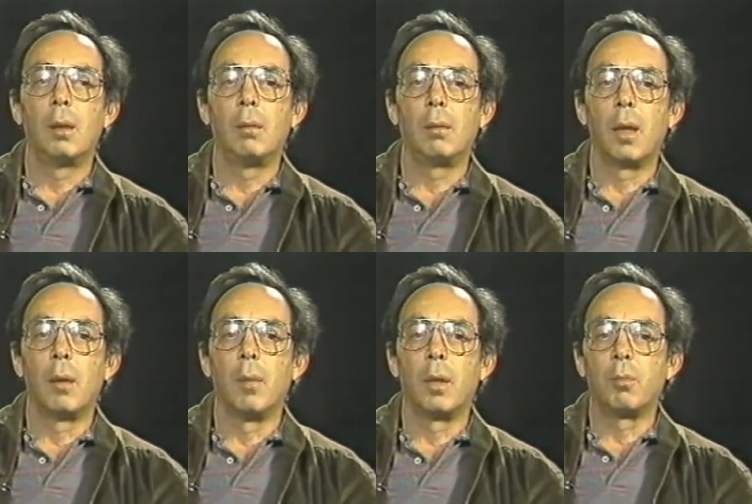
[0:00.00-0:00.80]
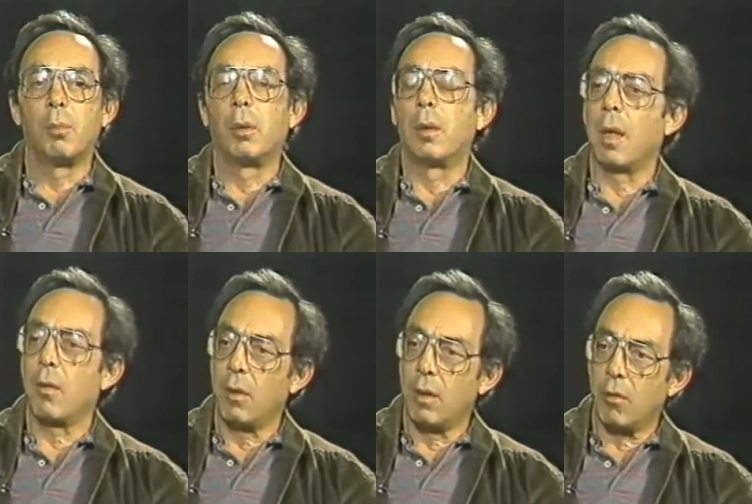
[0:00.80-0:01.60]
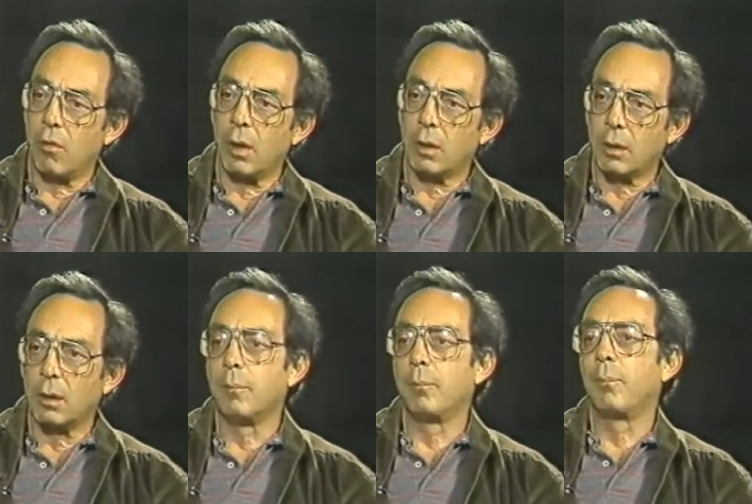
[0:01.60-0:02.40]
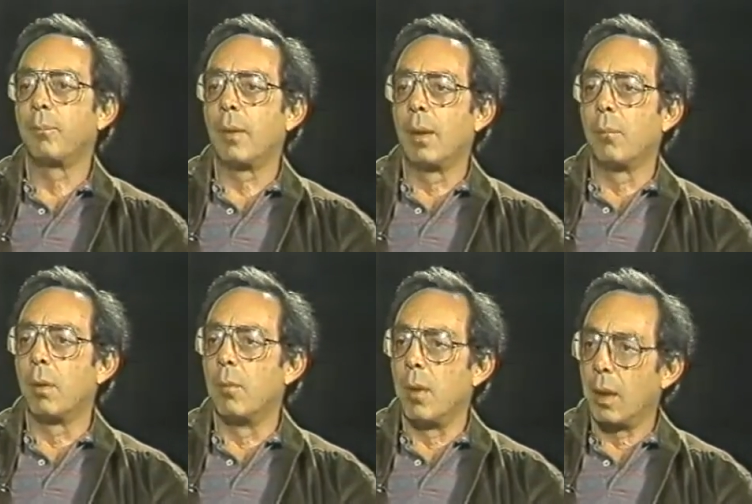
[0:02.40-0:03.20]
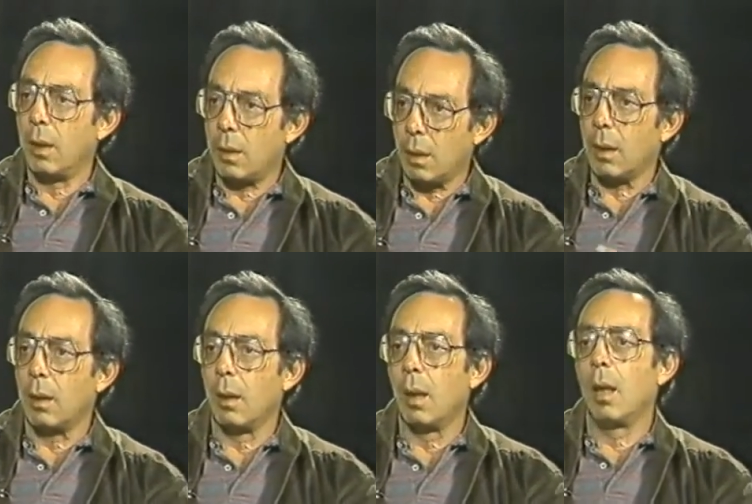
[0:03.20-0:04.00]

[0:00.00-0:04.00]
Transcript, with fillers: you get much more death and destruction per megaton.